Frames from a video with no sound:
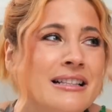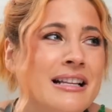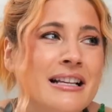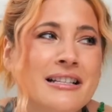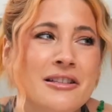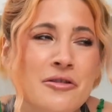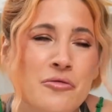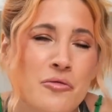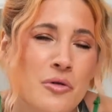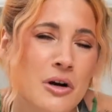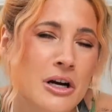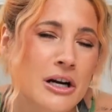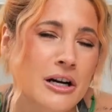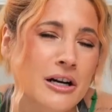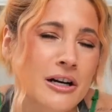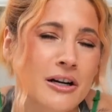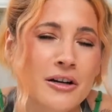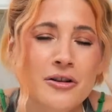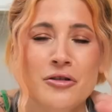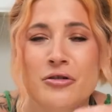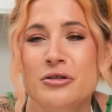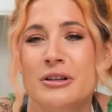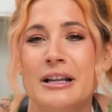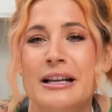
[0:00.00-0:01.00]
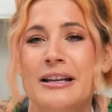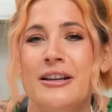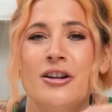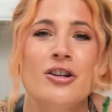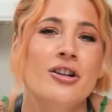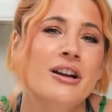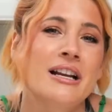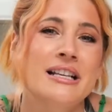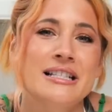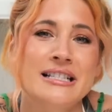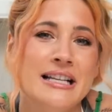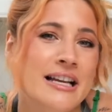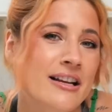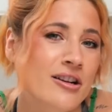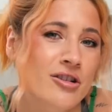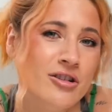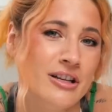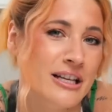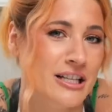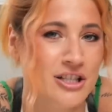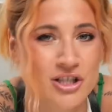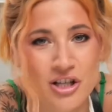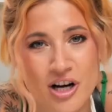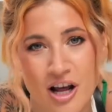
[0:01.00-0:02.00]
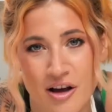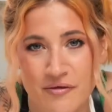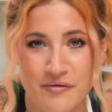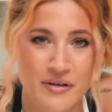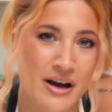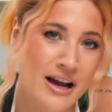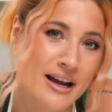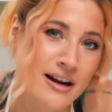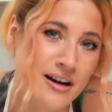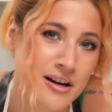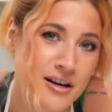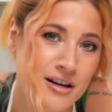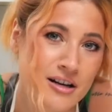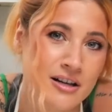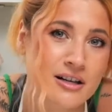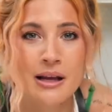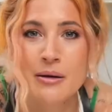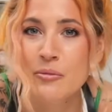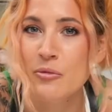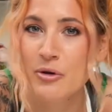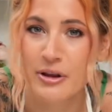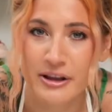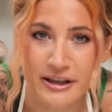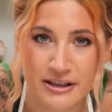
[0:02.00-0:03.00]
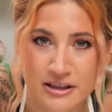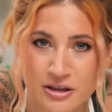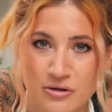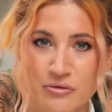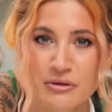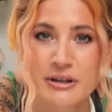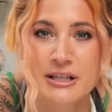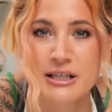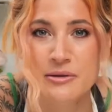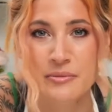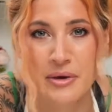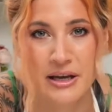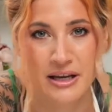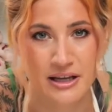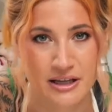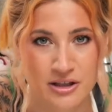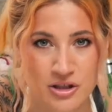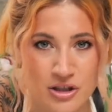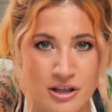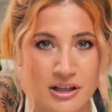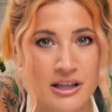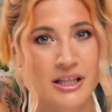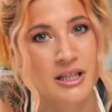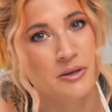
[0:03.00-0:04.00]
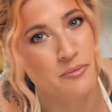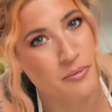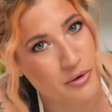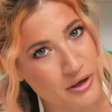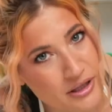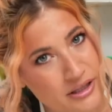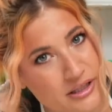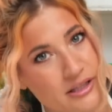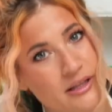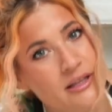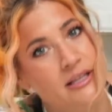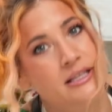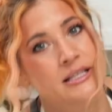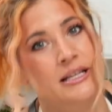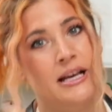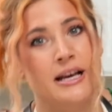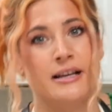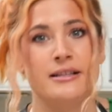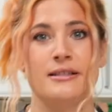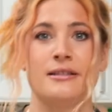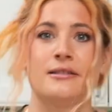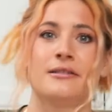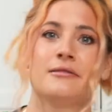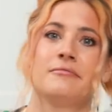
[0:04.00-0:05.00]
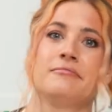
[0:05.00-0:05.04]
doesn't work, or like you're gonna set your kitchen on fire. I'm willing to risk my kitchen. Let's put it to the test.